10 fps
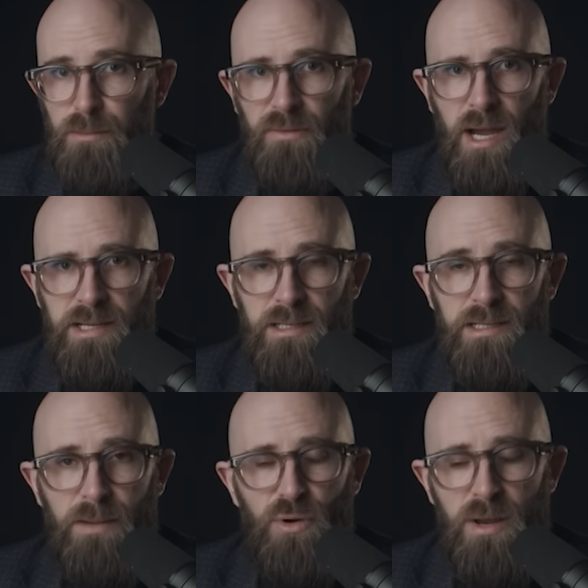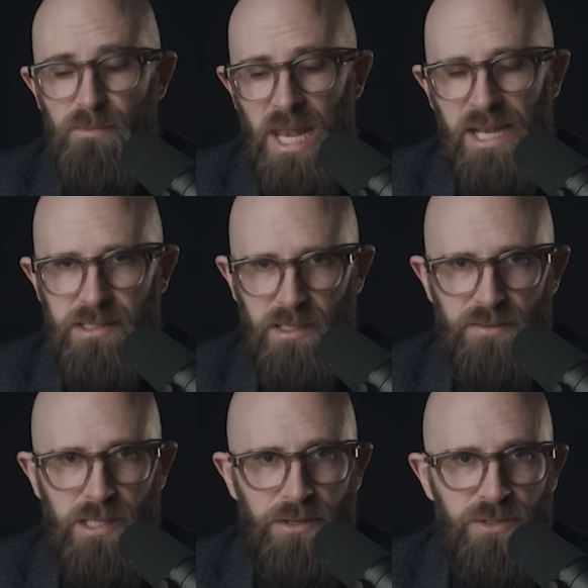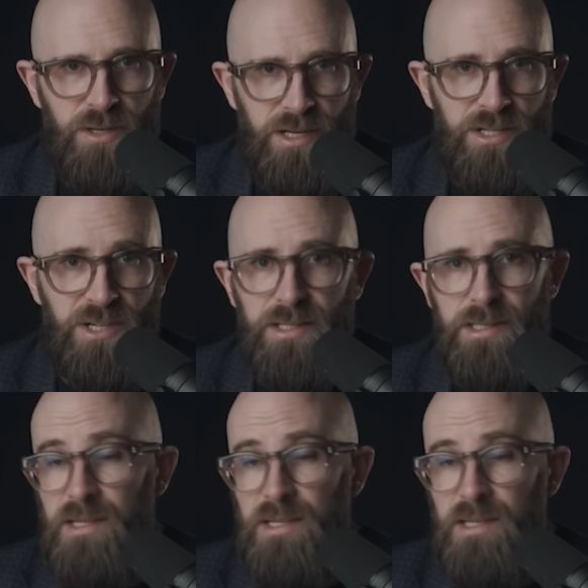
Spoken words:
provided a temporary blunting of such traditions,